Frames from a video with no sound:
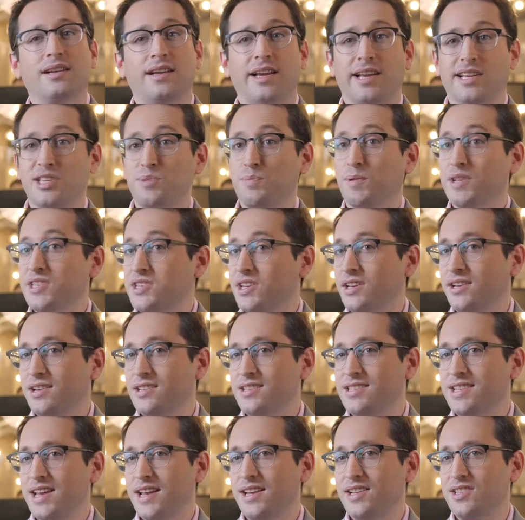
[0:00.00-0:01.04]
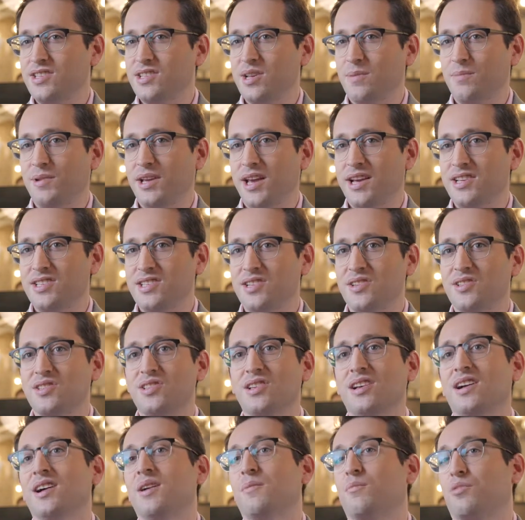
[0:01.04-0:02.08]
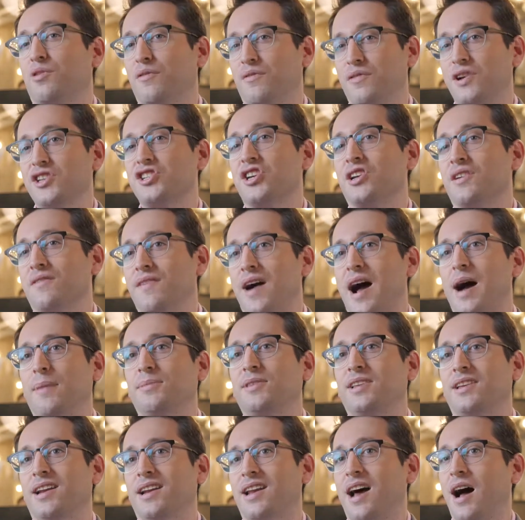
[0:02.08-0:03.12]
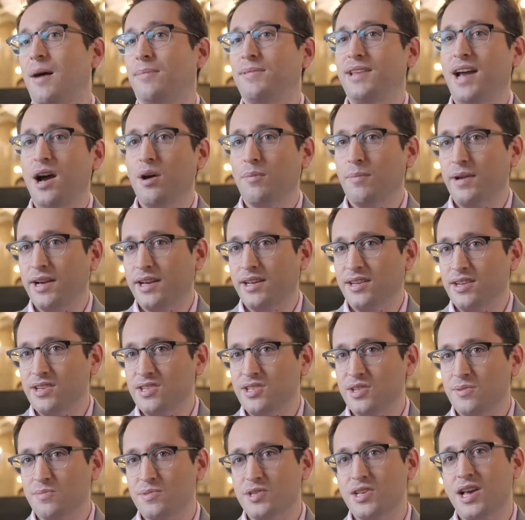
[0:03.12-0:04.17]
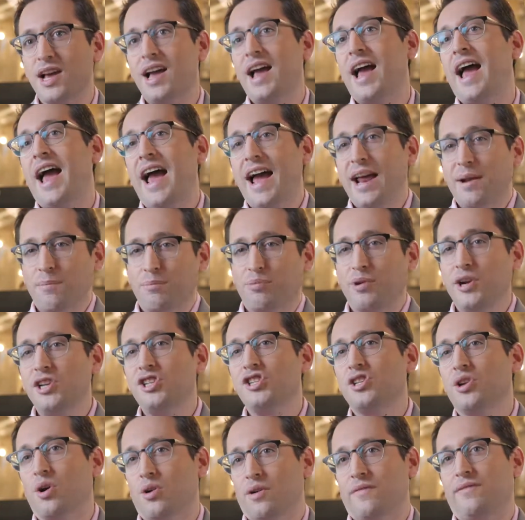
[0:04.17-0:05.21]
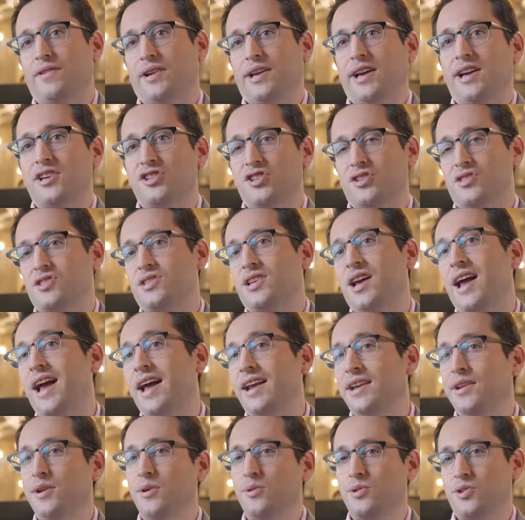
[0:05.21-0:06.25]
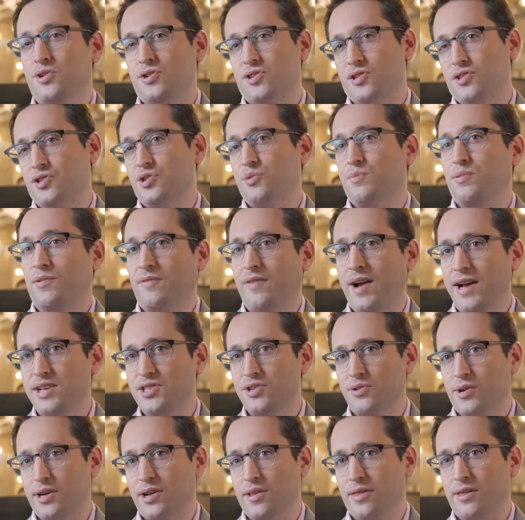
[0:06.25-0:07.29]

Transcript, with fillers: explicit consent in some cases, provision of opt-in and opt-out mechanisms, and breach notifications to end users and supervisory